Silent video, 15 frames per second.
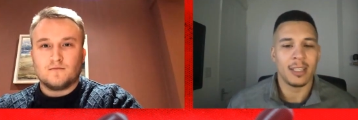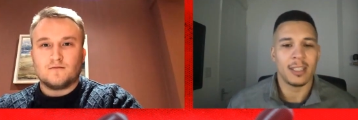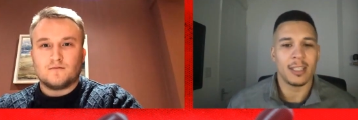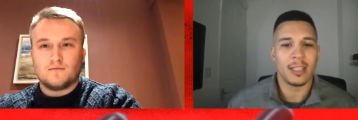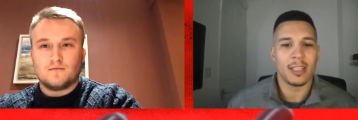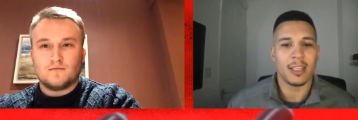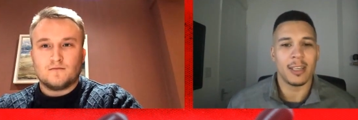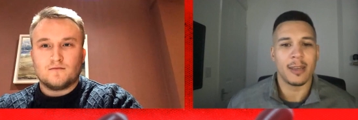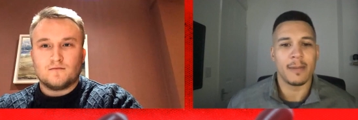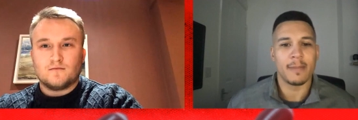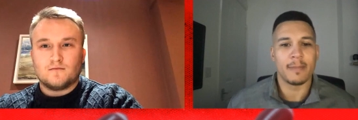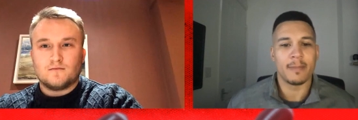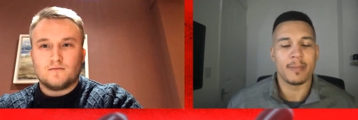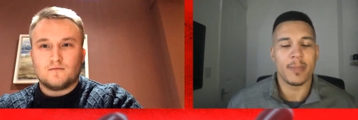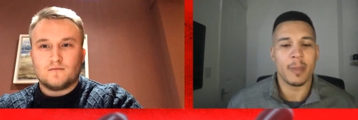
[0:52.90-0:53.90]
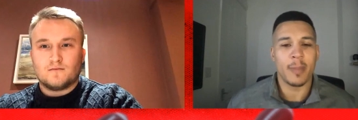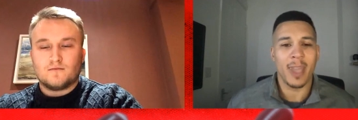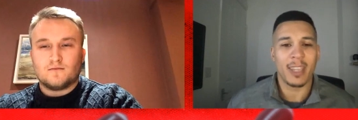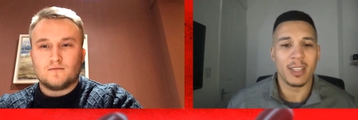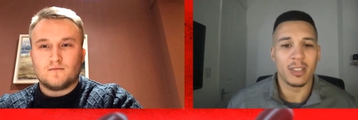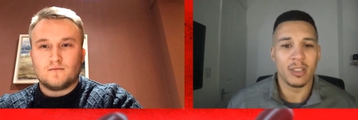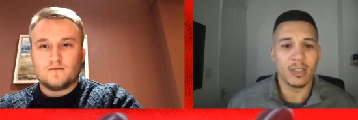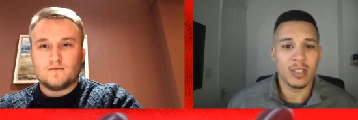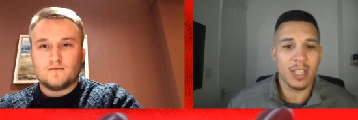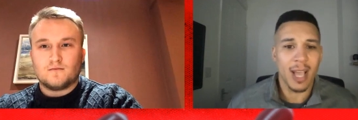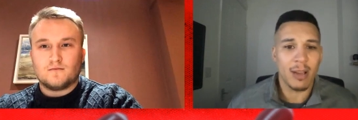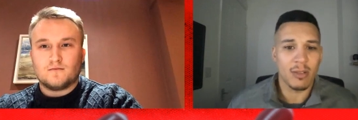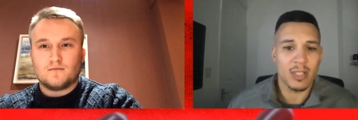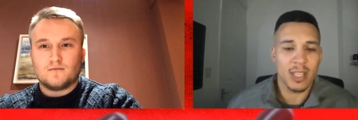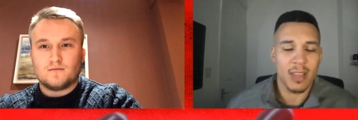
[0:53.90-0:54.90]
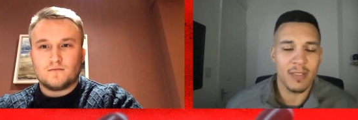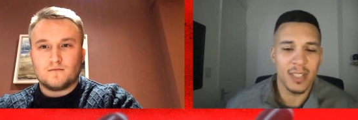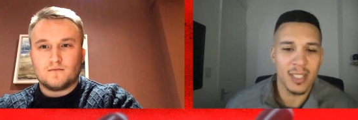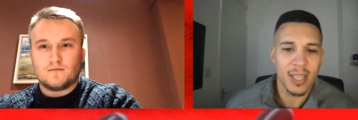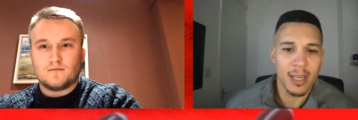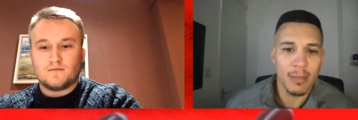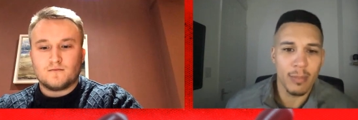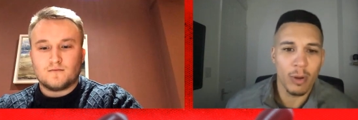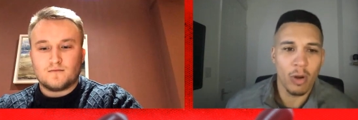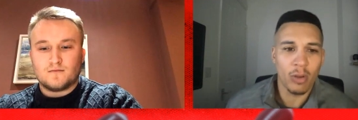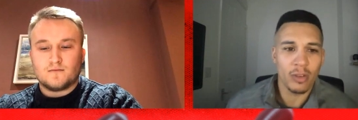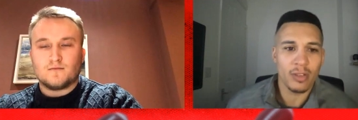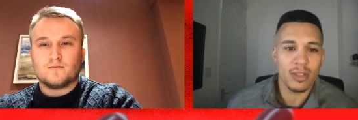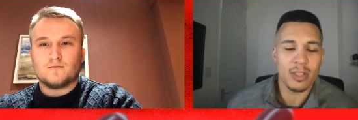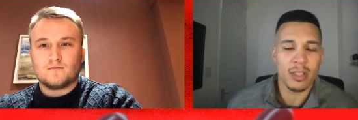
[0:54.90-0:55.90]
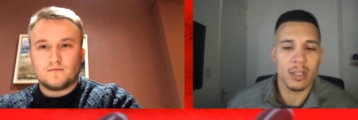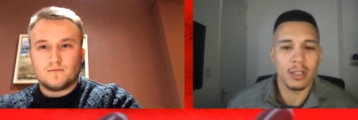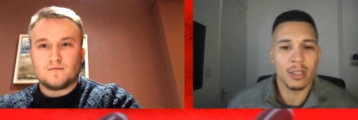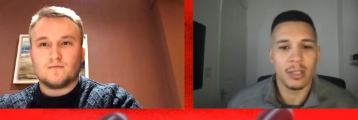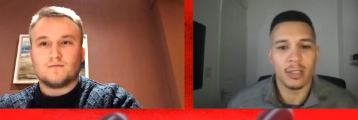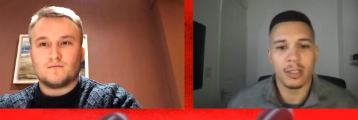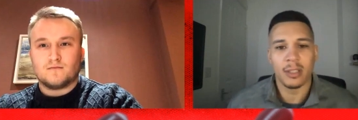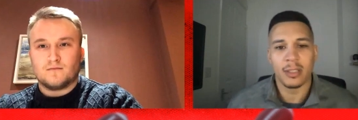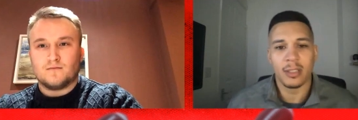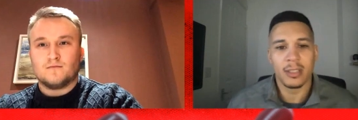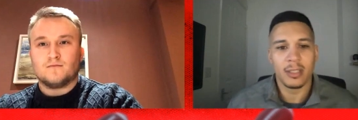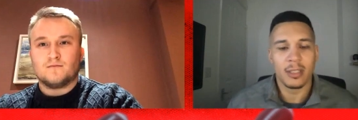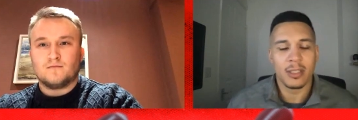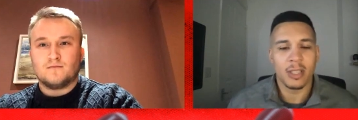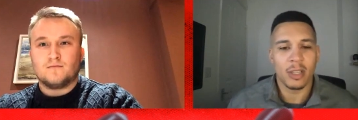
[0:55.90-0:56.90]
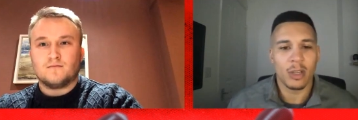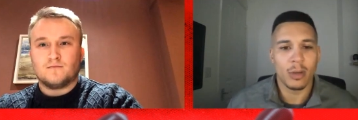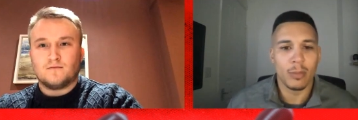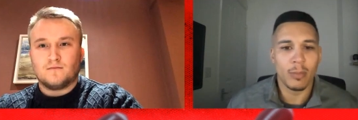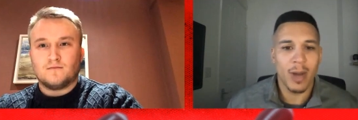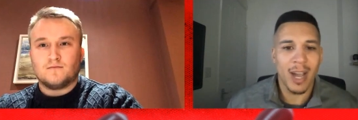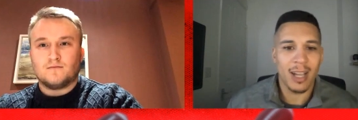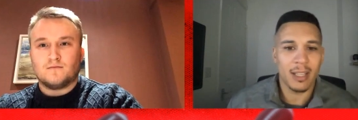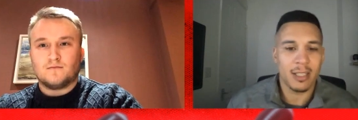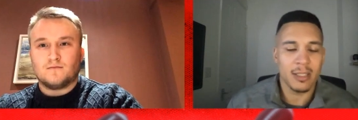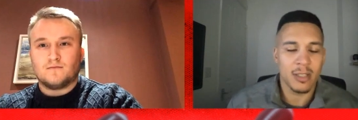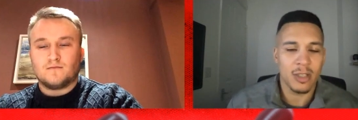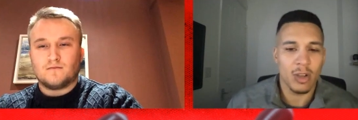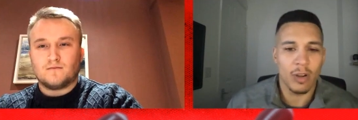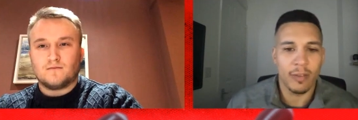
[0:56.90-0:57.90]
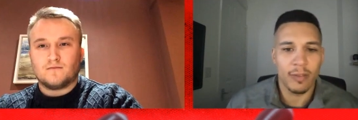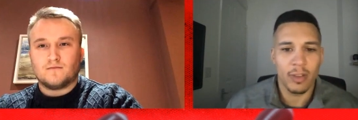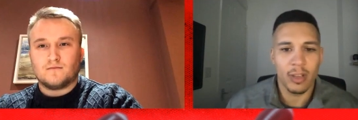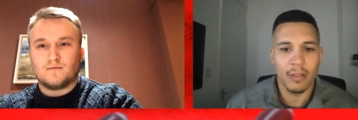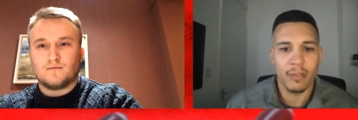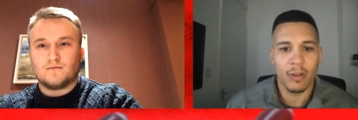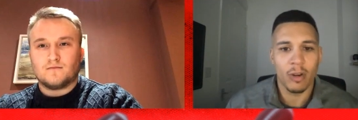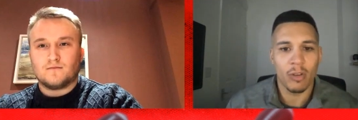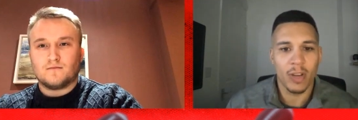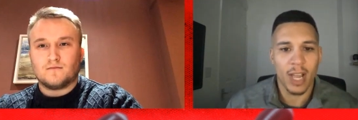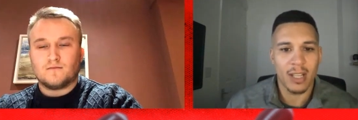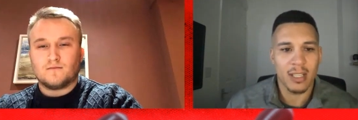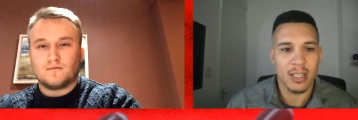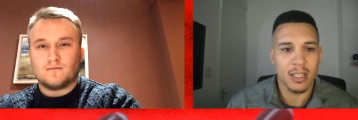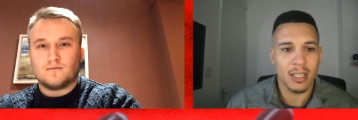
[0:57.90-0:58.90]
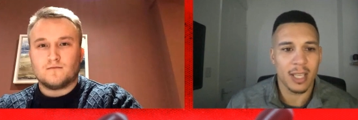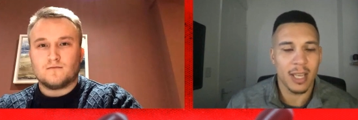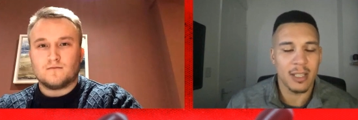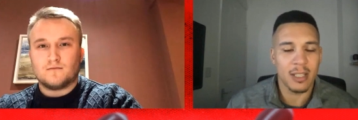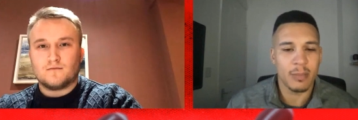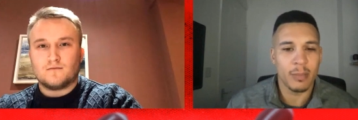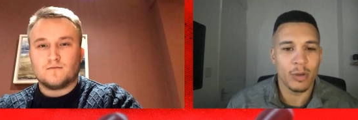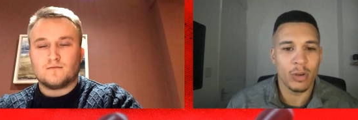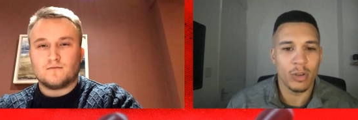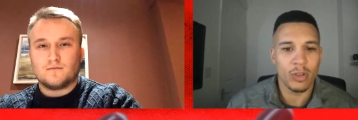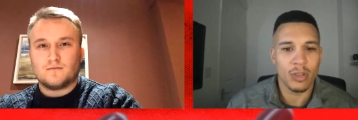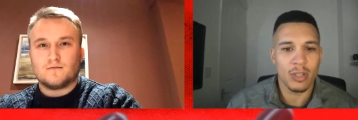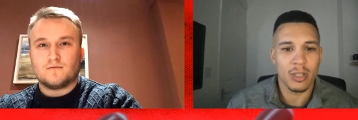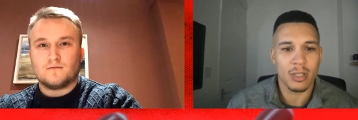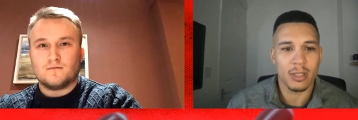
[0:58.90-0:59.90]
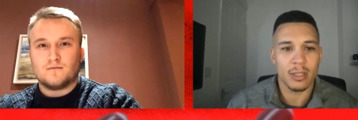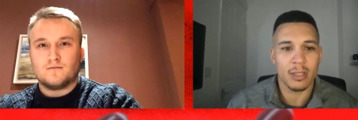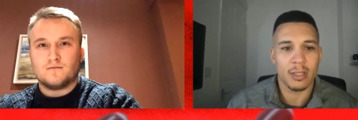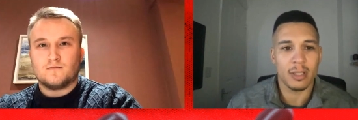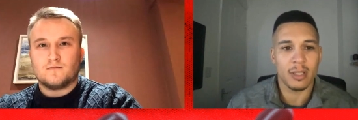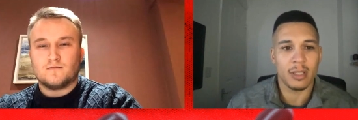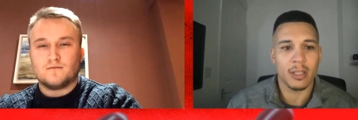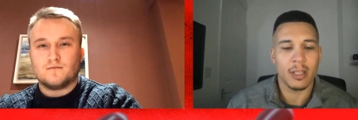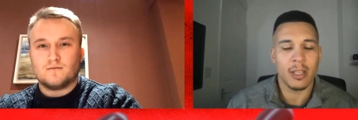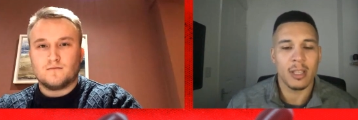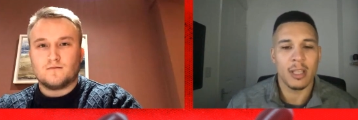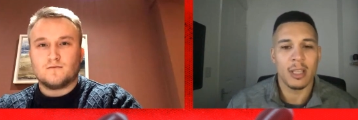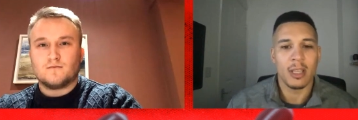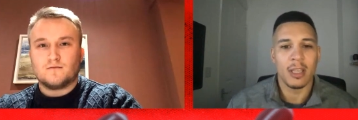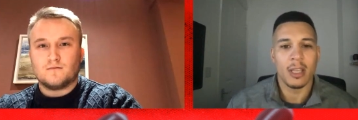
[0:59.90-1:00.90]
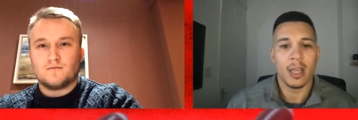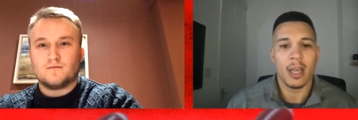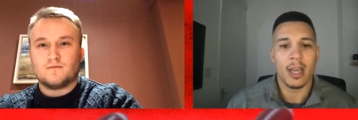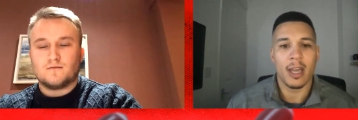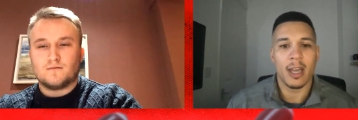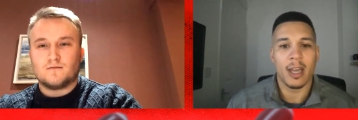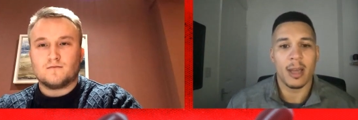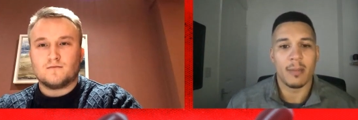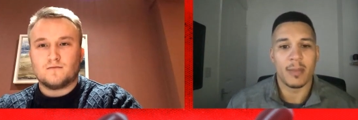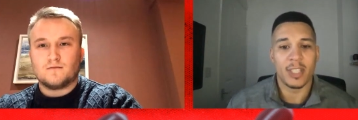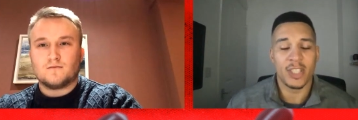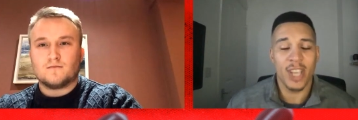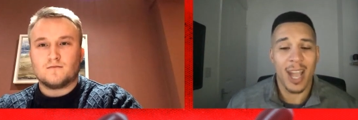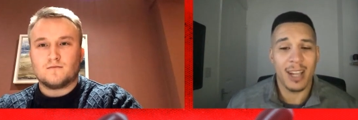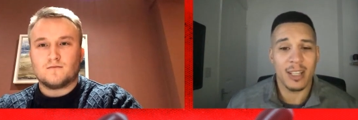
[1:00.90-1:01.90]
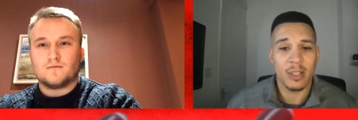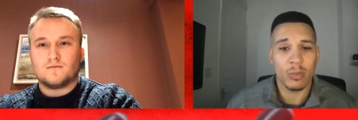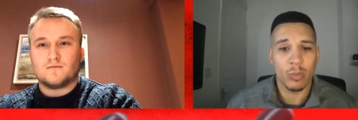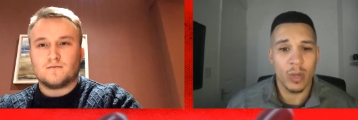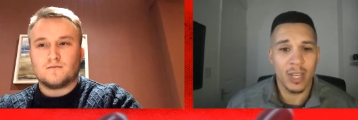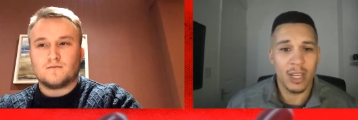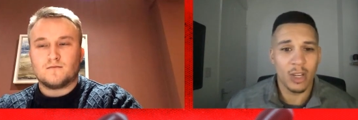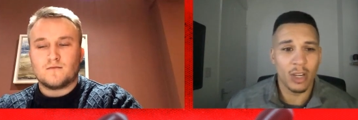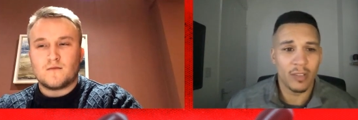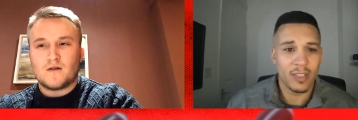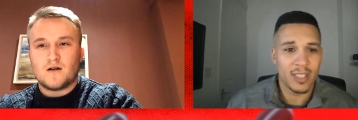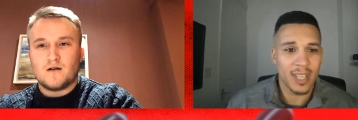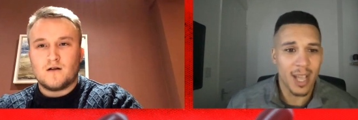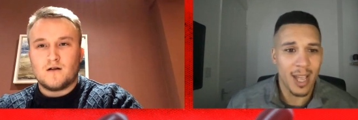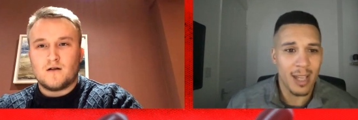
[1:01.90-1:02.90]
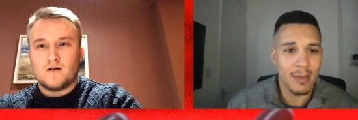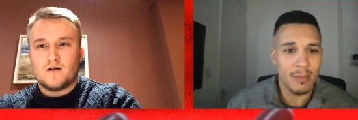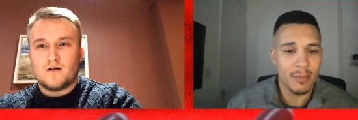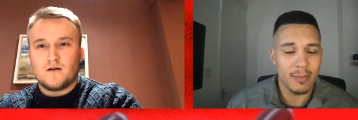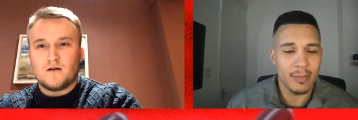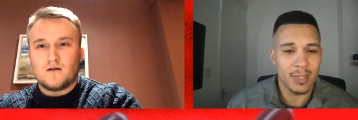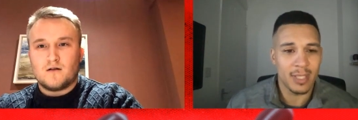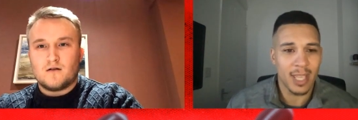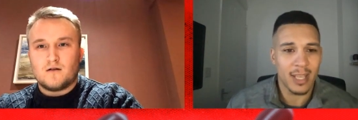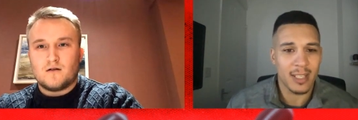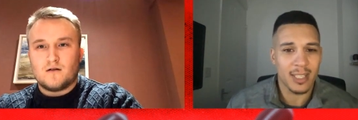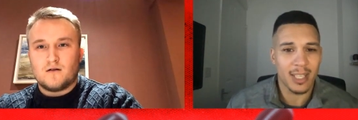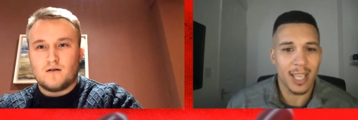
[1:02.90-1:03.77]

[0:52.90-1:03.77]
Speaker 1: Um, the Bengals down 17 to come back and score score 19 against the Bucks. Um, the Jags uh, winning Jags overtime against the